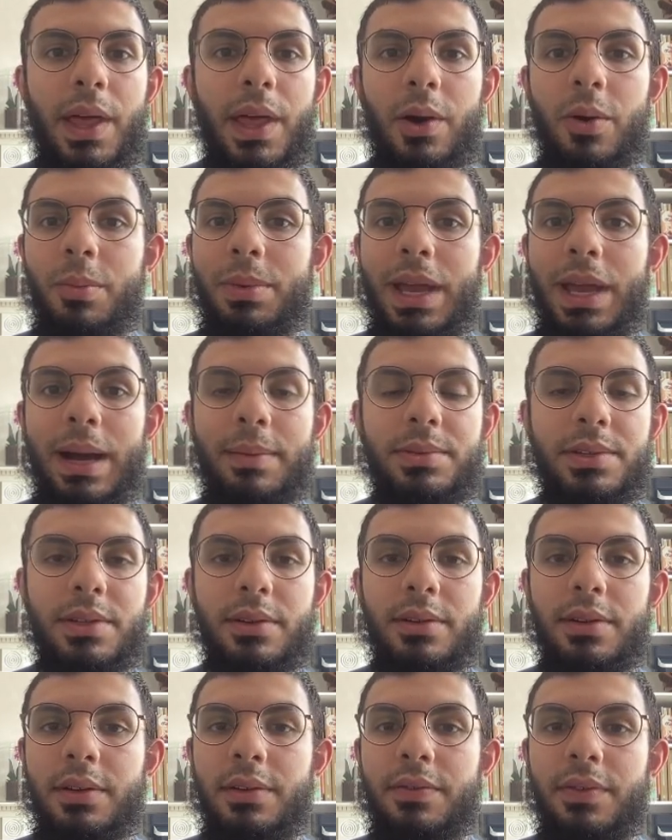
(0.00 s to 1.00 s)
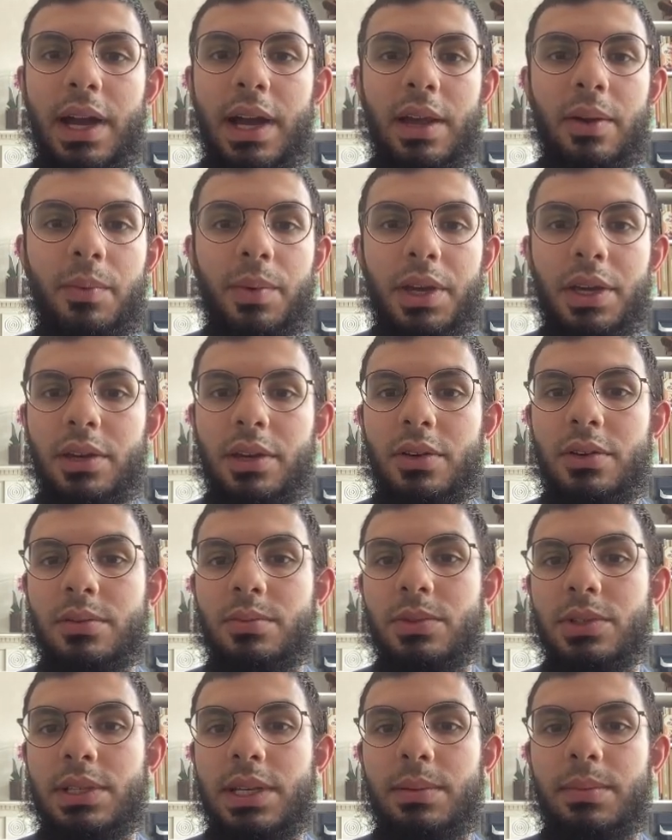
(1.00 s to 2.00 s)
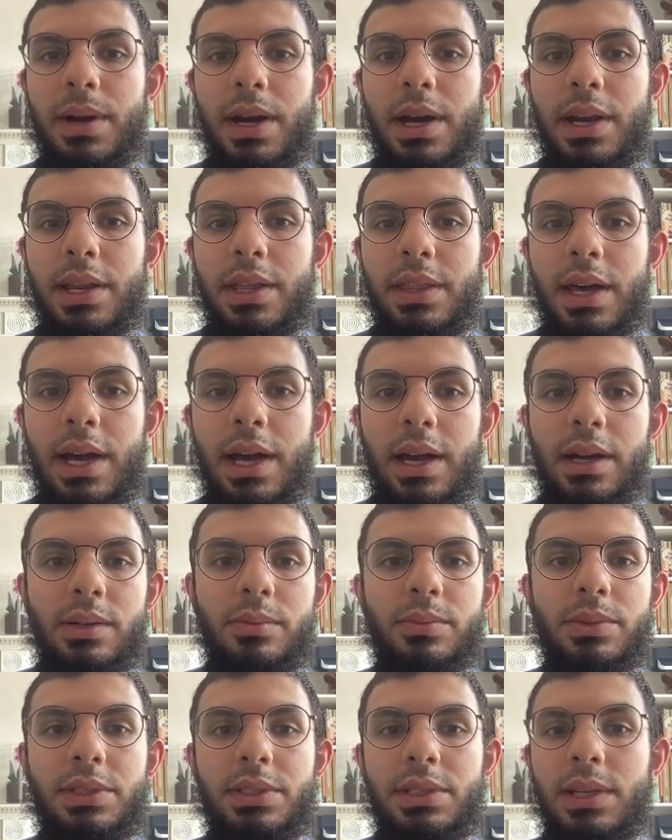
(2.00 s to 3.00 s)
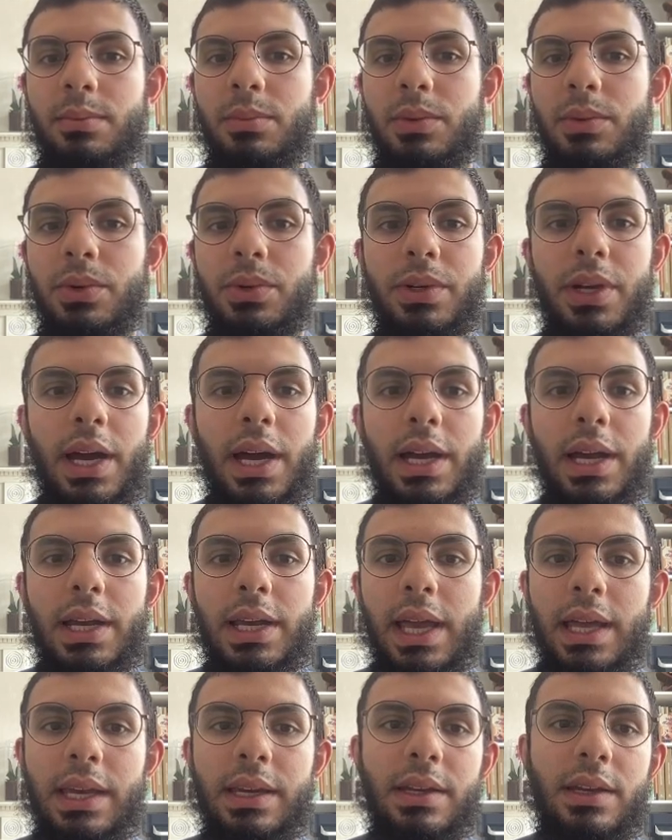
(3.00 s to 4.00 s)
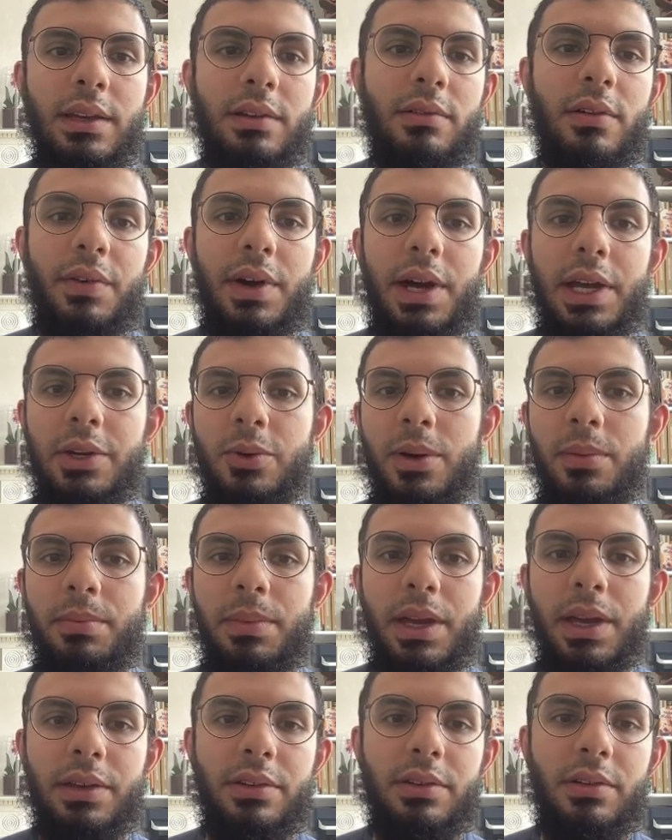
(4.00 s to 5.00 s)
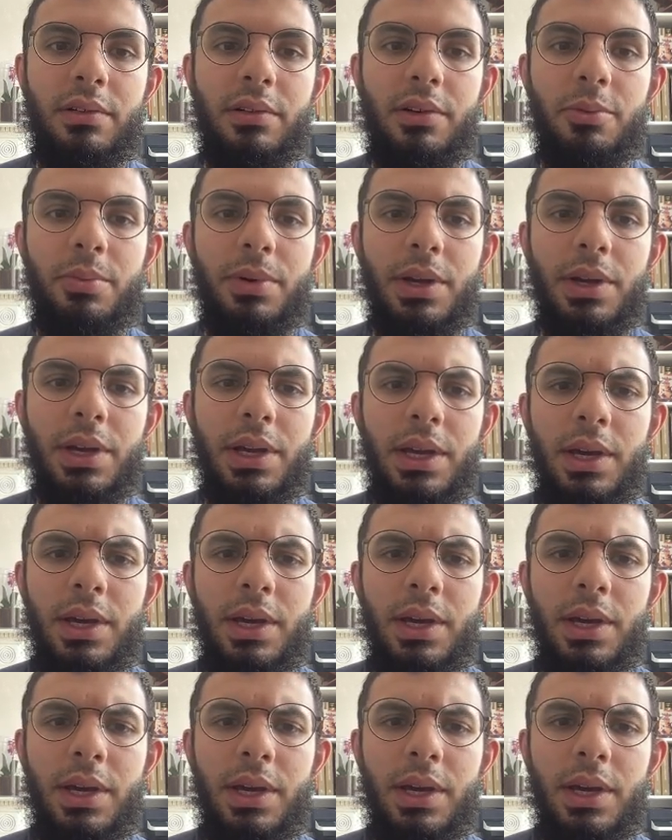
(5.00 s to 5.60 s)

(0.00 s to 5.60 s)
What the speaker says: That would be absolutely fine. We can use muslimani there. Muslimuna, again, can refer to a mixed group.